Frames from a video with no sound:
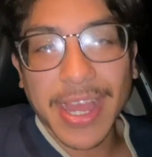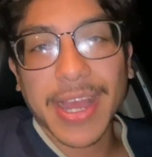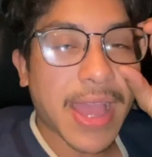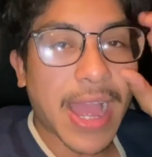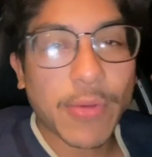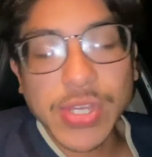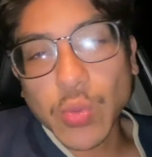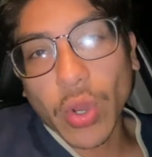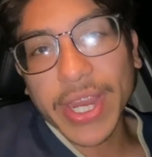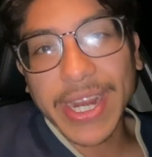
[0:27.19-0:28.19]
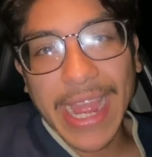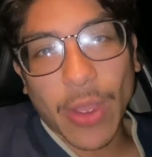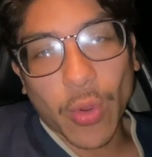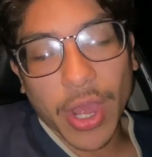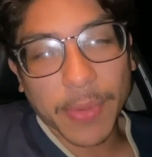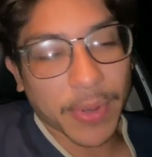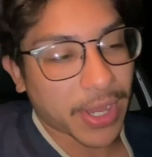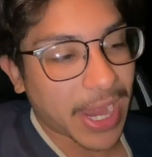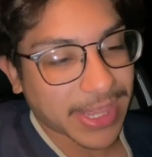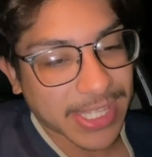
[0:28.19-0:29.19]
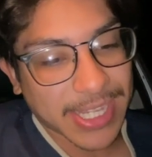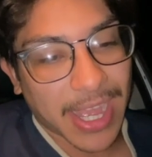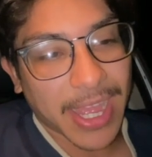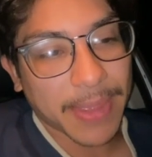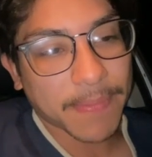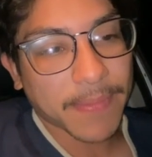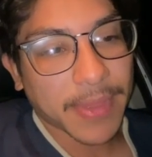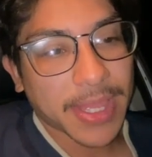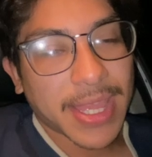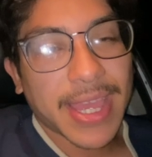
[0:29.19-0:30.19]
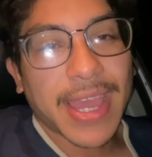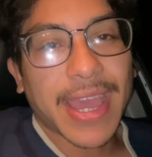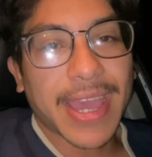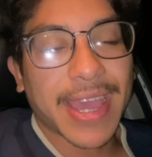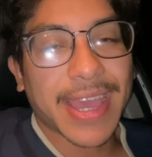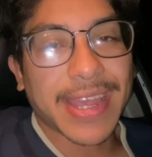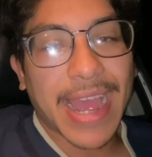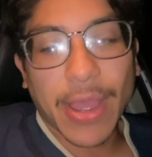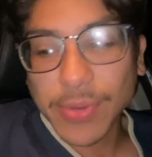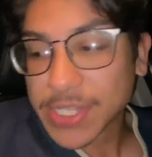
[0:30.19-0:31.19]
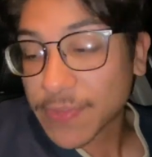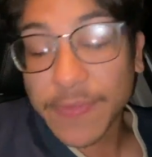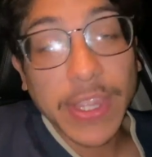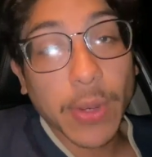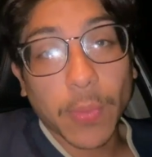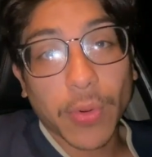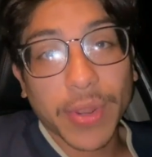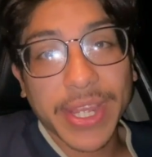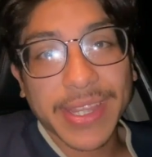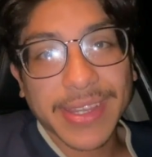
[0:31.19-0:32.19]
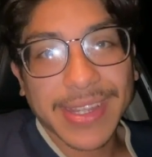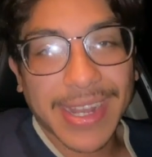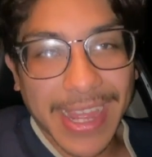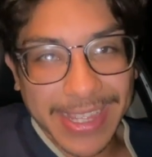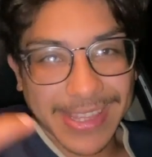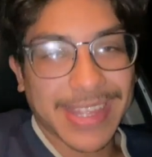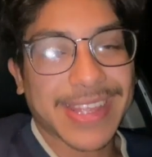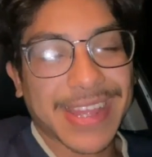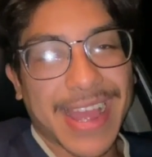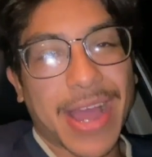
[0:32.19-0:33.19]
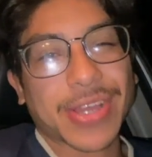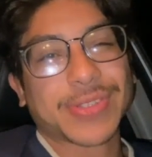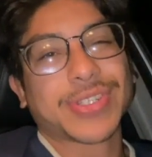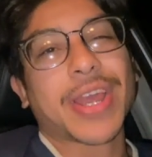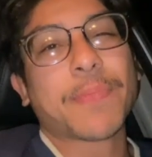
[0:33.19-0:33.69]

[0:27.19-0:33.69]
Um, I was working at Whataburger at the time, and I was fingerboarding, like I'll try to